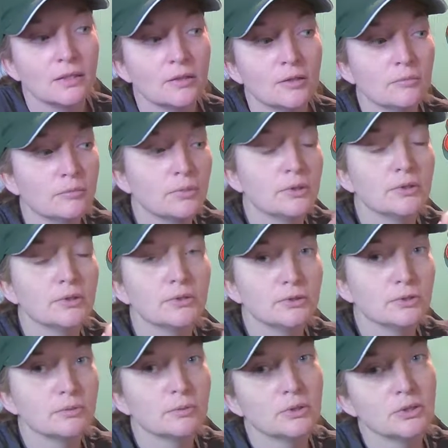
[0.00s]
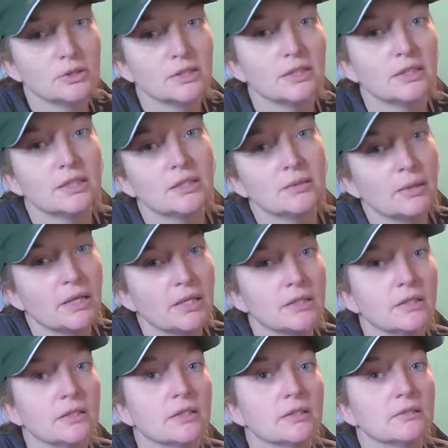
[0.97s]
producer person in the
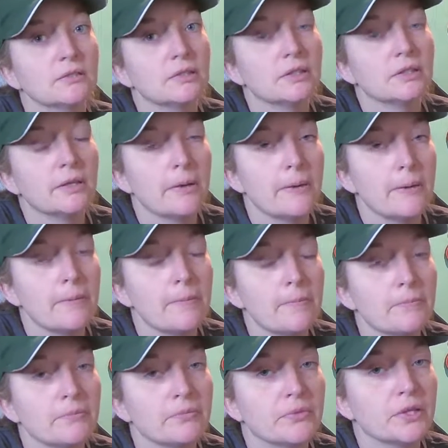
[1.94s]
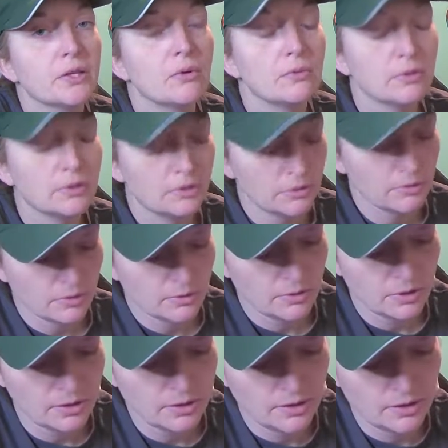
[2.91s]
background going through
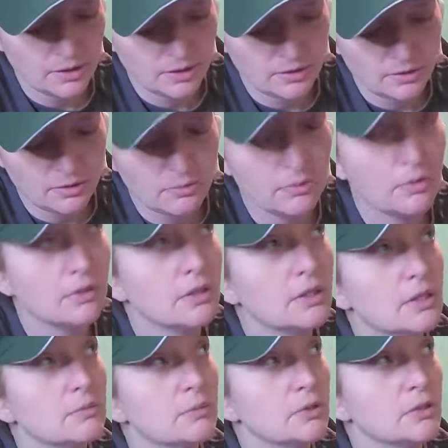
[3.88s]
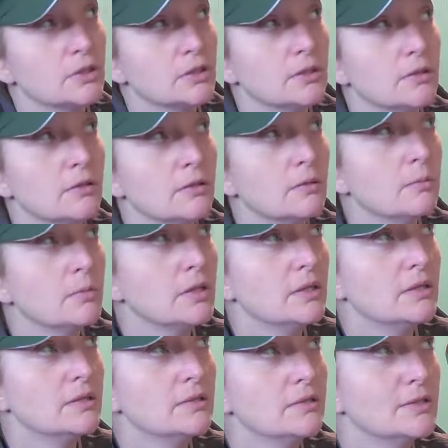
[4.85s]
and doing all these pushing of the
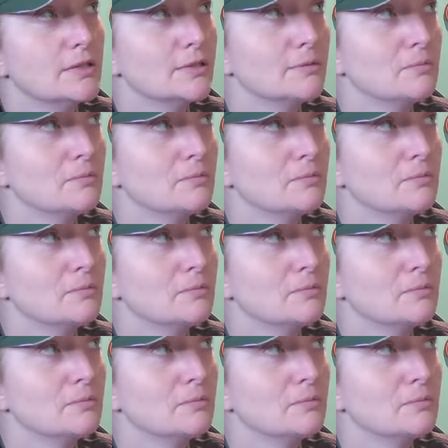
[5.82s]
buttons and